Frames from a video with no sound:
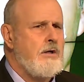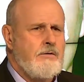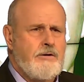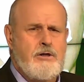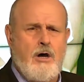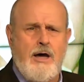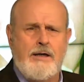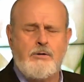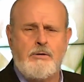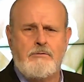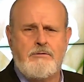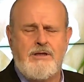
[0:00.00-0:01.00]
the God who
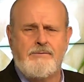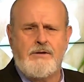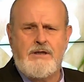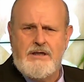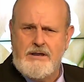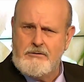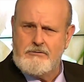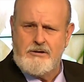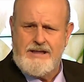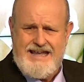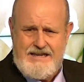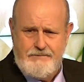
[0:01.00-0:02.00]
has given his
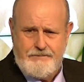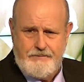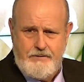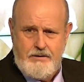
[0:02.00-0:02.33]
life